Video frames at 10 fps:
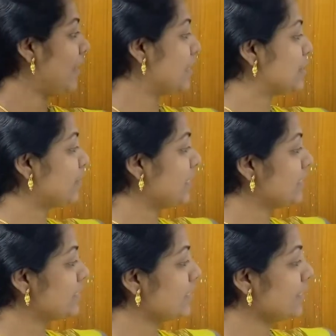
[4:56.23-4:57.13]
as we can
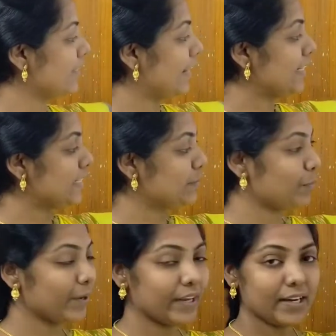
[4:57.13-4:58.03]
see that the
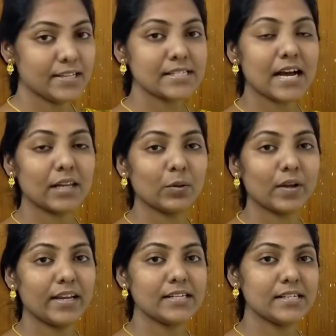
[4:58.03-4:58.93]
prairies are
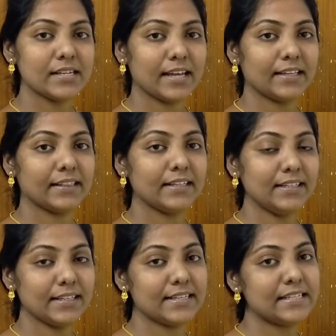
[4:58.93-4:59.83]
located in
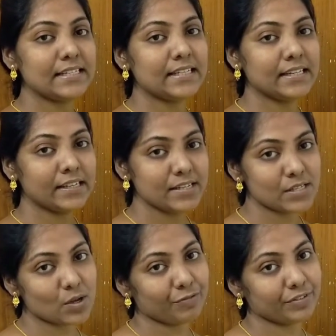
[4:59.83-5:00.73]
the
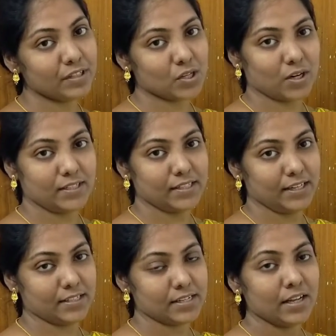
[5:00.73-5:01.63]
interiors of the
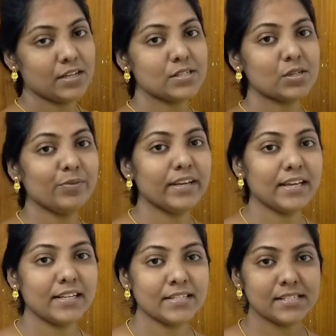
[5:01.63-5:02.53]
continent. So we
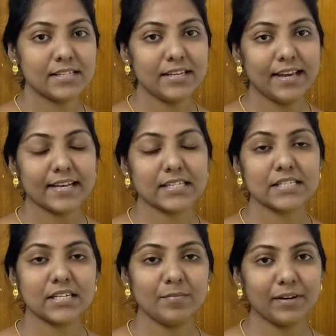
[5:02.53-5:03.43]
can see
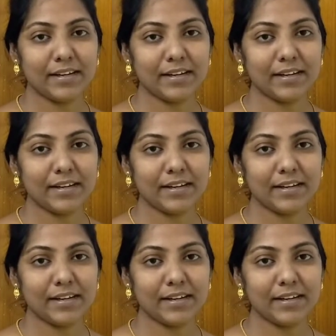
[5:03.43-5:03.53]
extreme